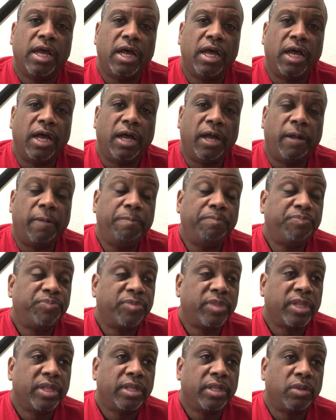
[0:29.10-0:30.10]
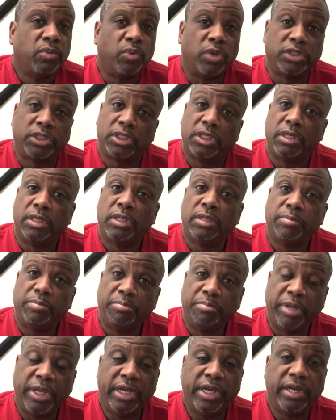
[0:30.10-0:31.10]
Um, what's the
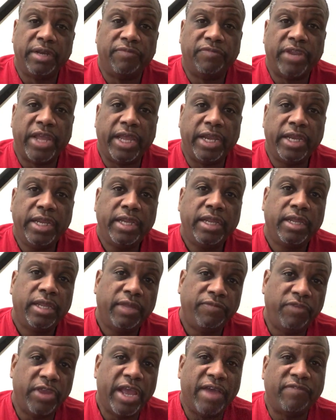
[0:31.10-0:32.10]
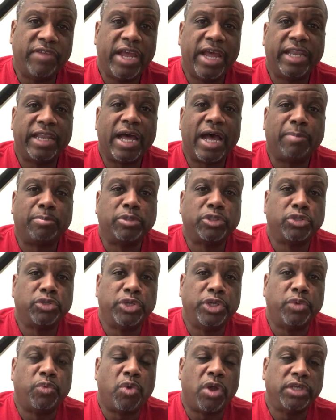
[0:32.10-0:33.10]
meaning of dating. If you haven't had the
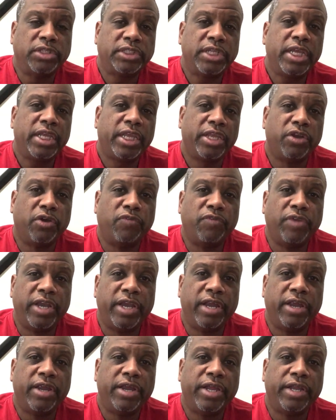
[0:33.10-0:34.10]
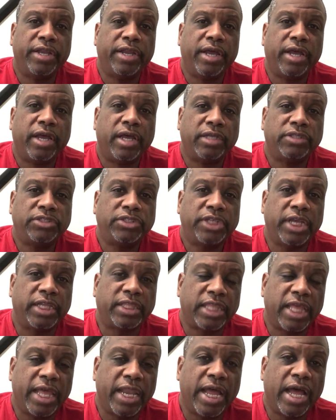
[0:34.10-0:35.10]
opportunity to watch that, get over there and uh,
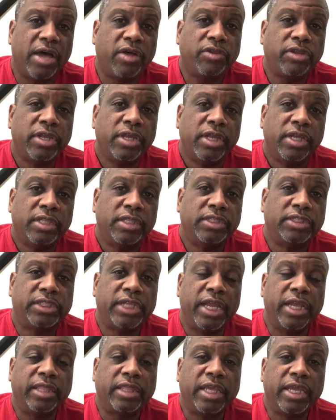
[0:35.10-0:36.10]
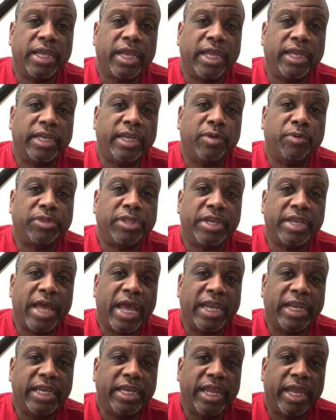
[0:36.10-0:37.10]
check that out. The same thing I did with the
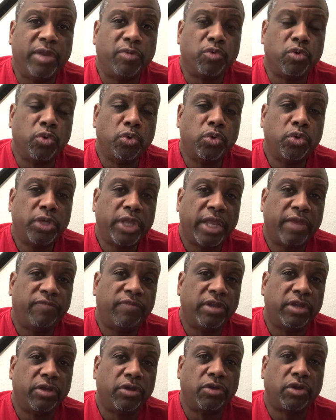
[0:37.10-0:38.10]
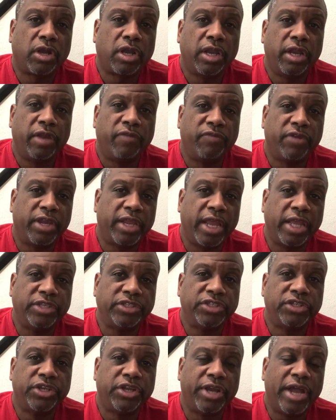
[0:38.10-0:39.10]
90 day rule, gave a little
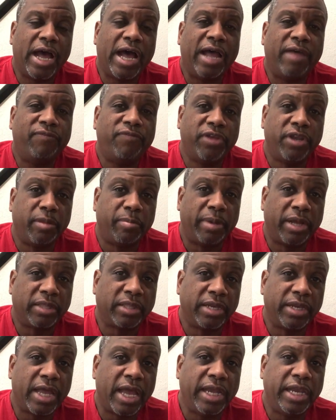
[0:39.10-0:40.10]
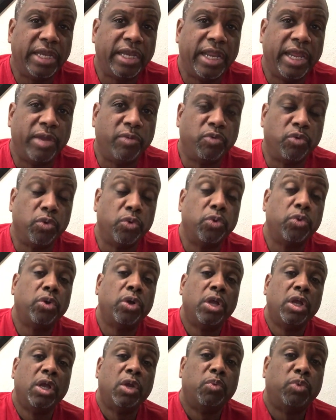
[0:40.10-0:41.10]
clarification on how I feel about the 90 day rule,
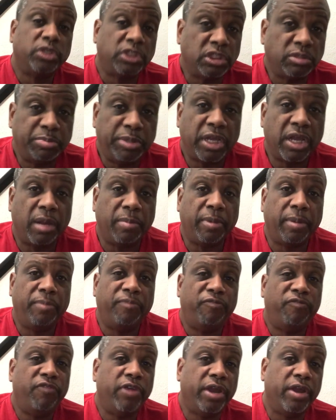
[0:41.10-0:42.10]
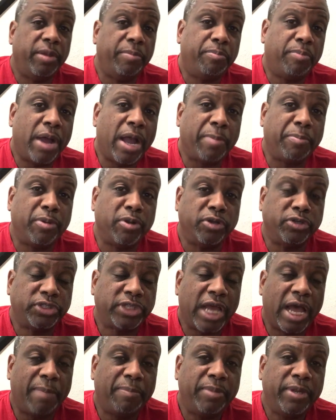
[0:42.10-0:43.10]
which has become a very popular
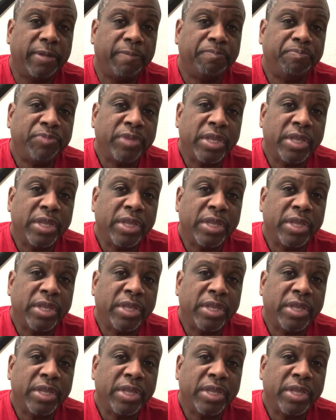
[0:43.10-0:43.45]
topic.